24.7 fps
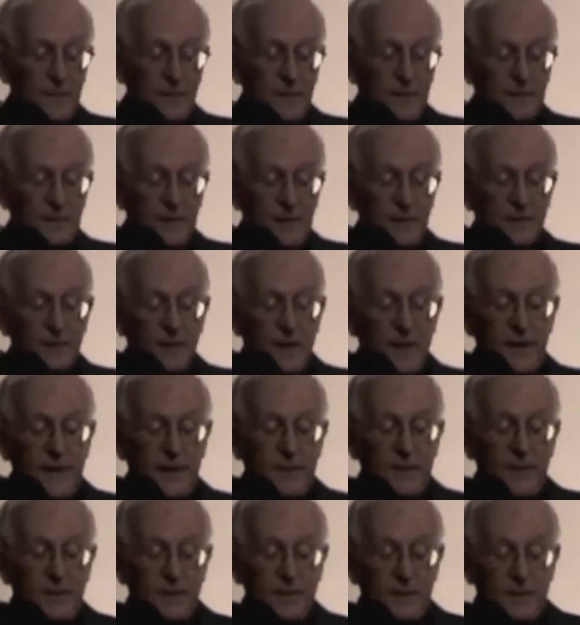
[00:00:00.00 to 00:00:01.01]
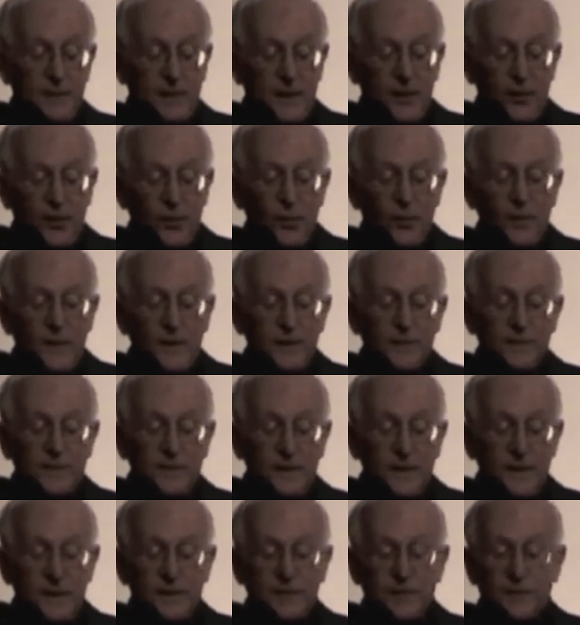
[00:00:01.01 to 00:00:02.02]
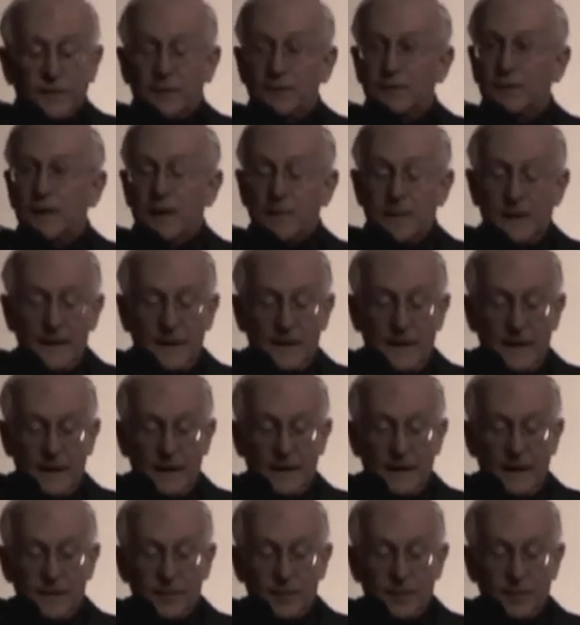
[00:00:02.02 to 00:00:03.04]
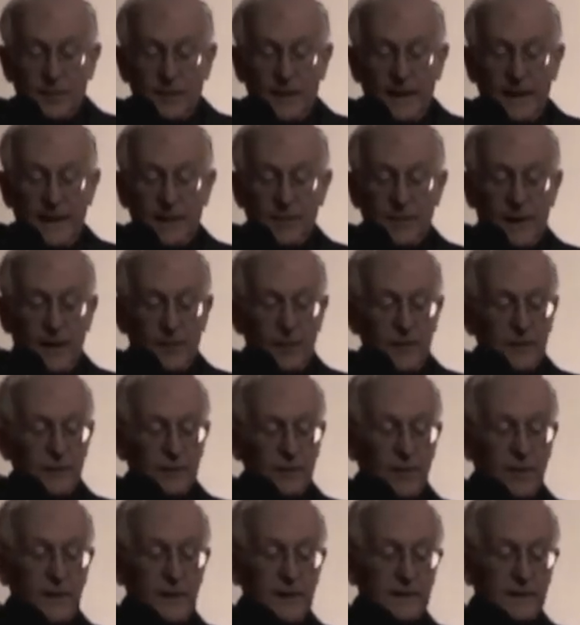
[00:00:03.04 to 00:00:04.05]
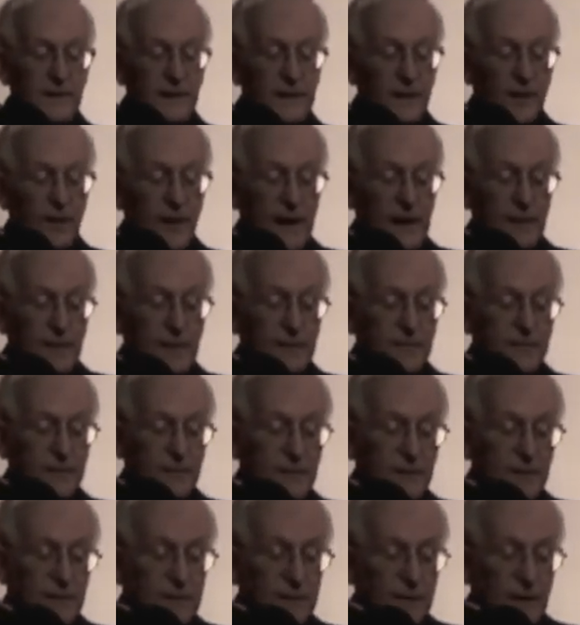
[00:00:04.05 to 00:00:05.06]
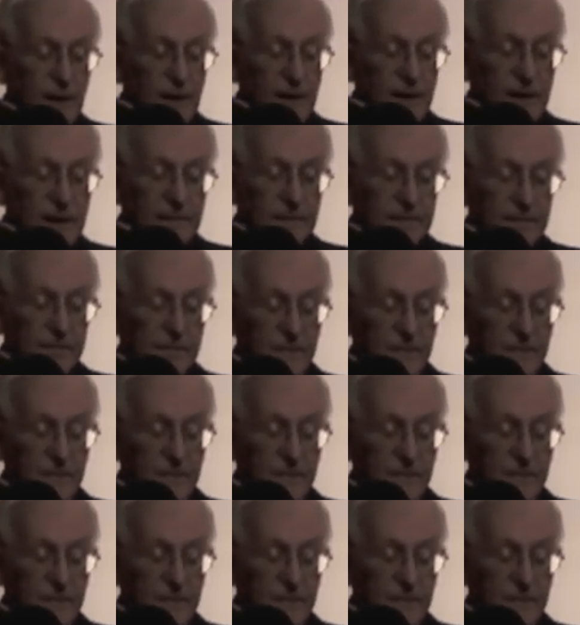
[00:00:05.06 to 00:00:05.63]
But such arguments are not always fallacious. Let me again explain by returning to the argument from design.